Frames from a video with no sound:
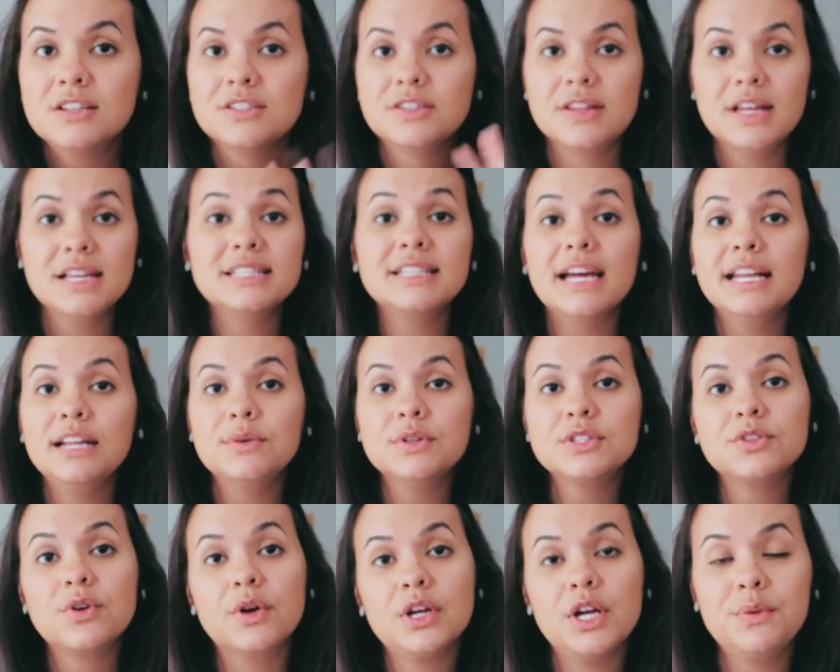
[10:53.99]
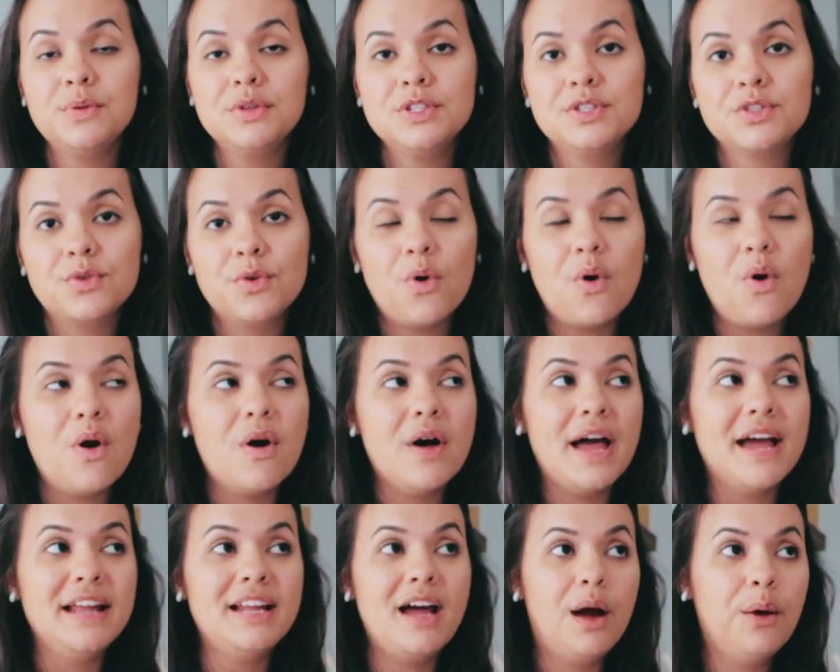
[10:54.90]
So that's kind of what's going on with school,
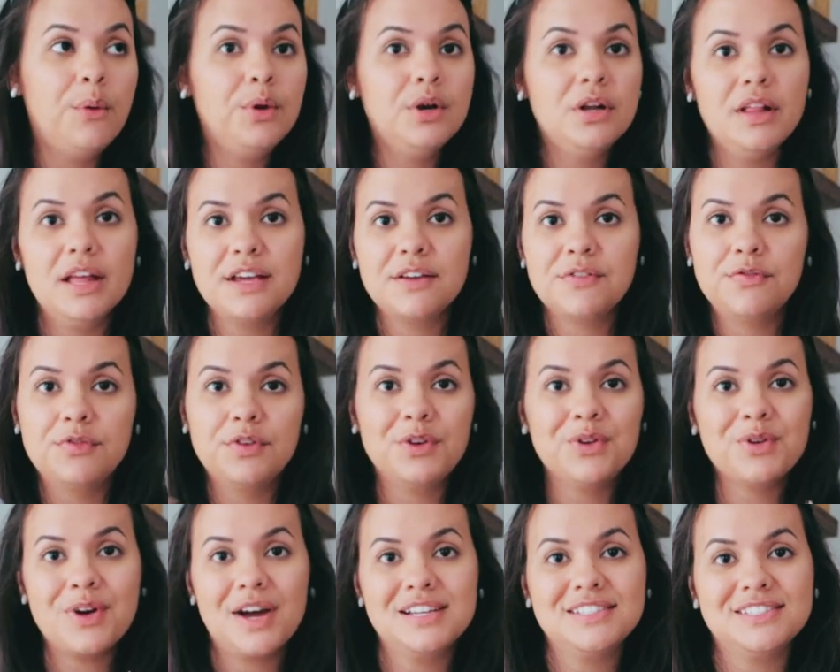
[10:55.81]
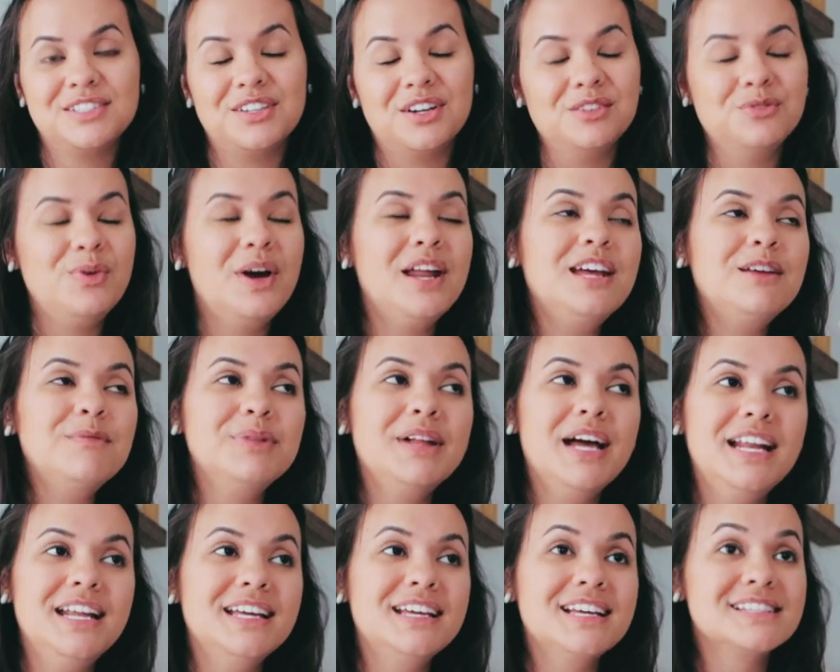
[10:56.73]
and now I want to like fill you guys in on wedding
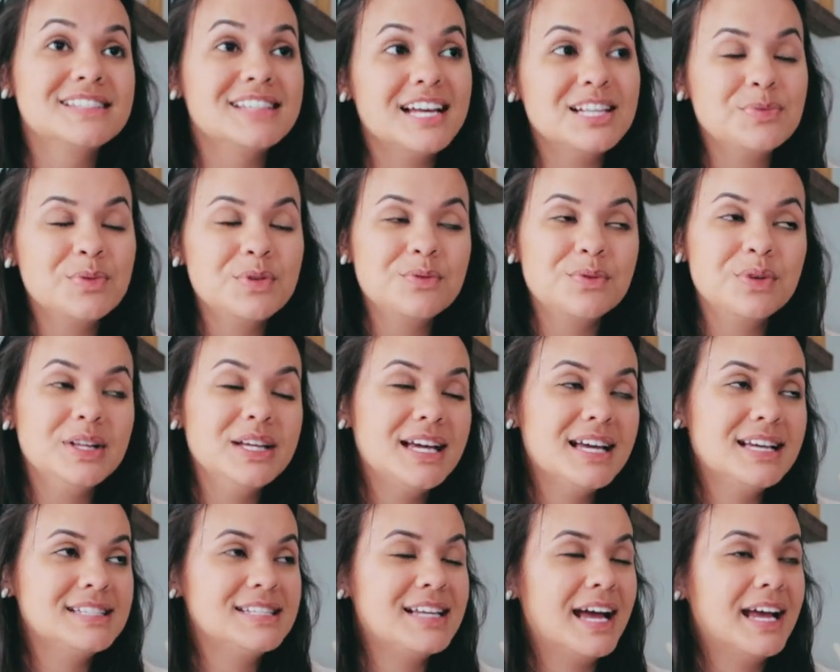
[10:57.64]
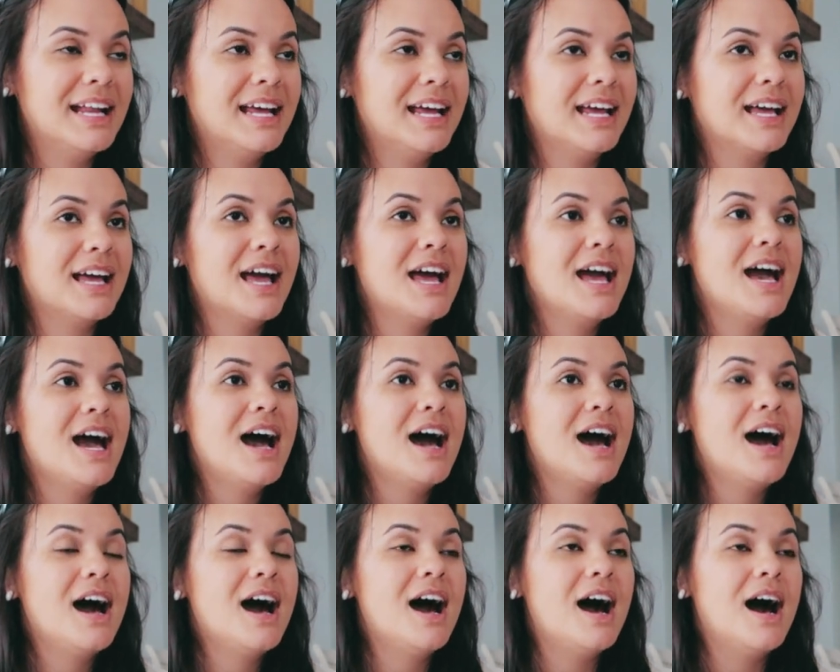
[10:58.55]
planning because that's been really exciting.
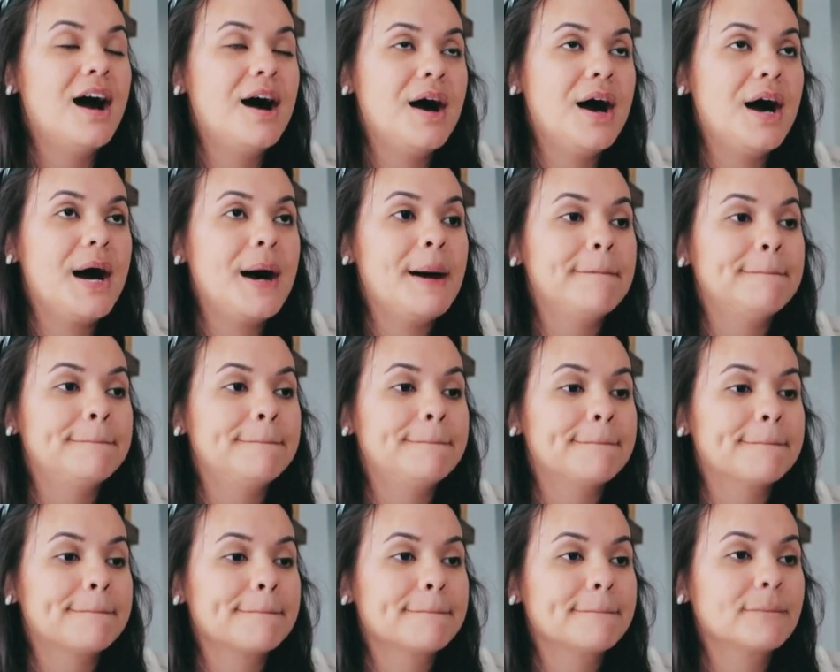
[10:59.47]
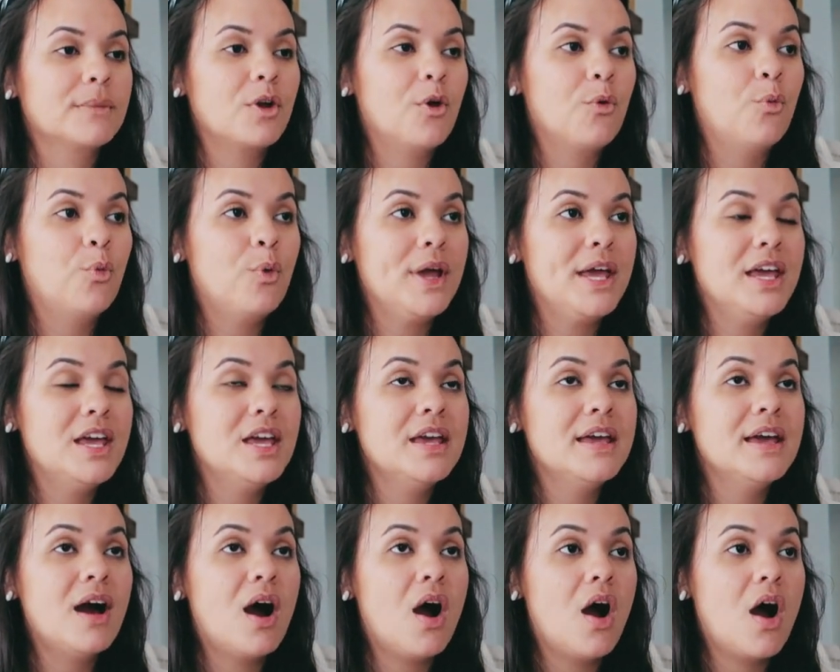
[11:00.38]
Um,
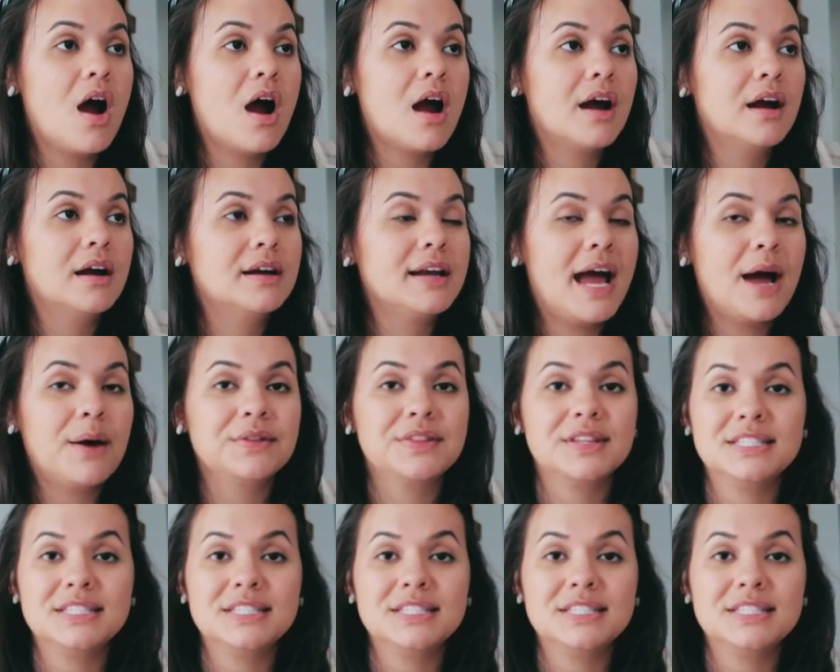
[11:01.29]
we are now at